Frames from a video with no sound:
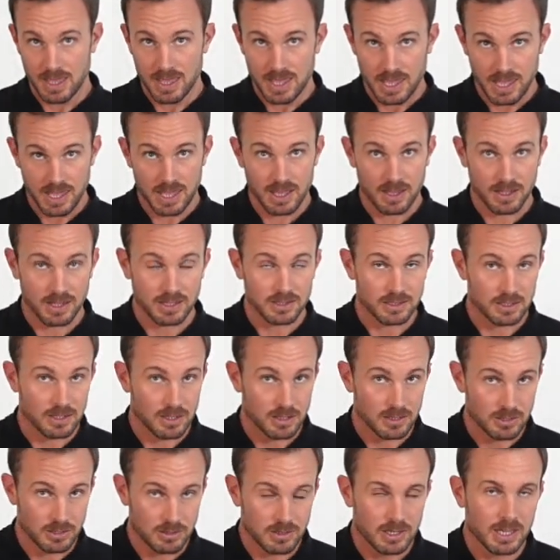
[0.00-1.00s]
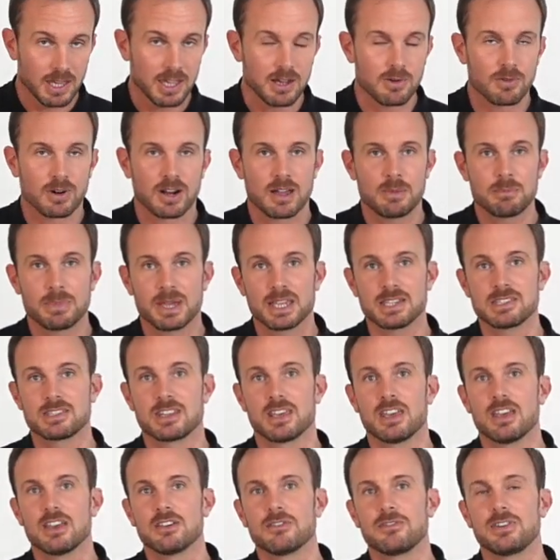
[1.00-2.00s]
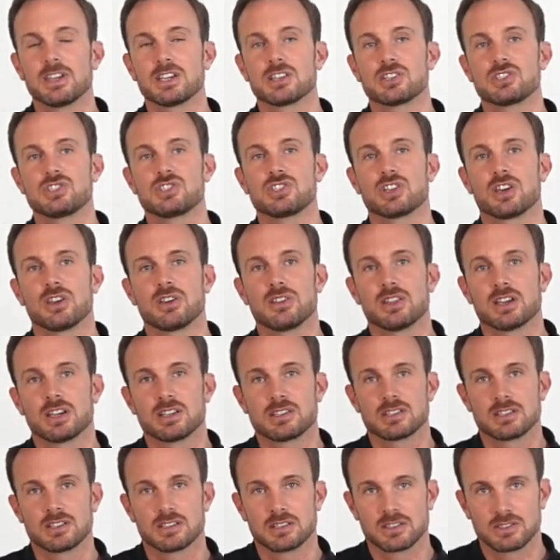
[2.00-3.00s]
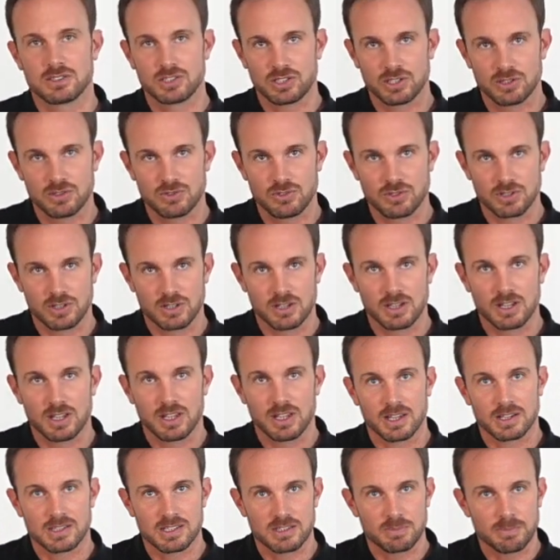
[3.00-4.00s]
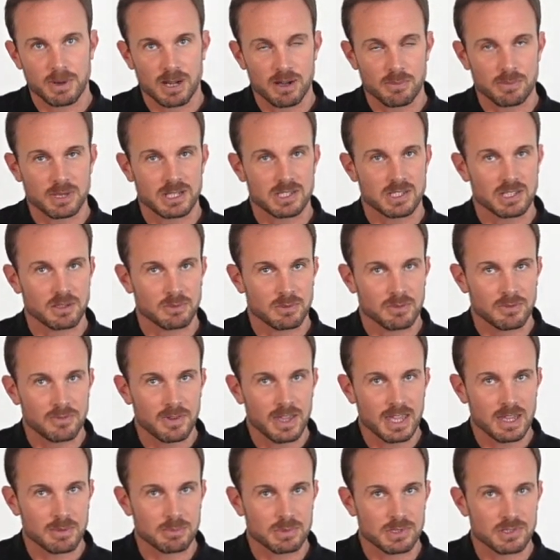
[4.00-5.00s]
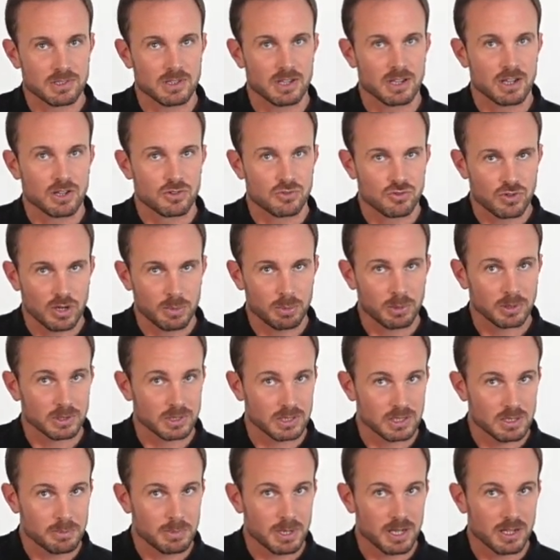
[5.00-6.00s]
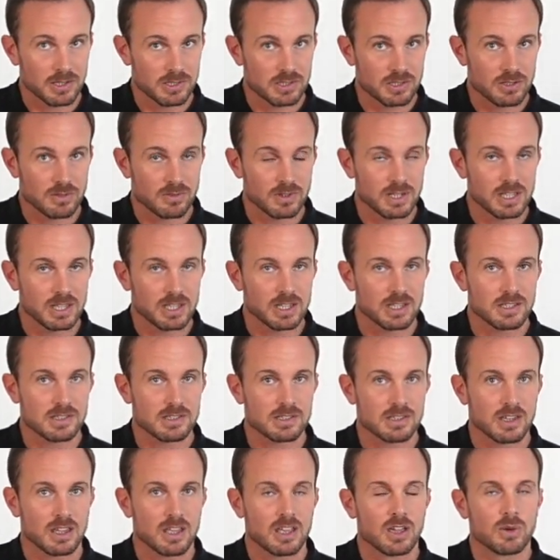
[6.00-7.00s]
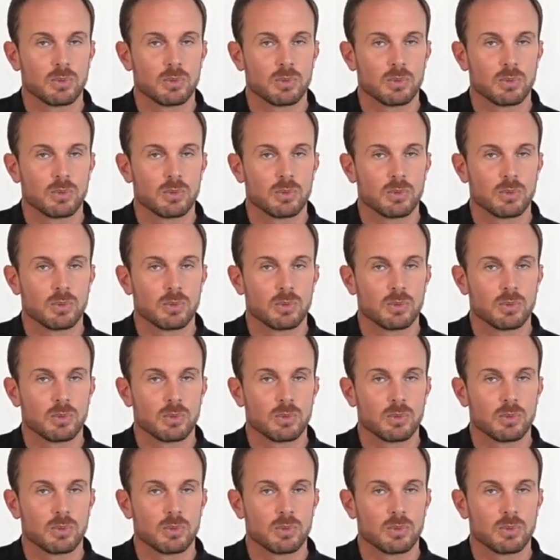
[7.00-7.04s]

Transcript: Here in the U K, where I'm based, figures show that children experimenting with vapes tripled in the past three years,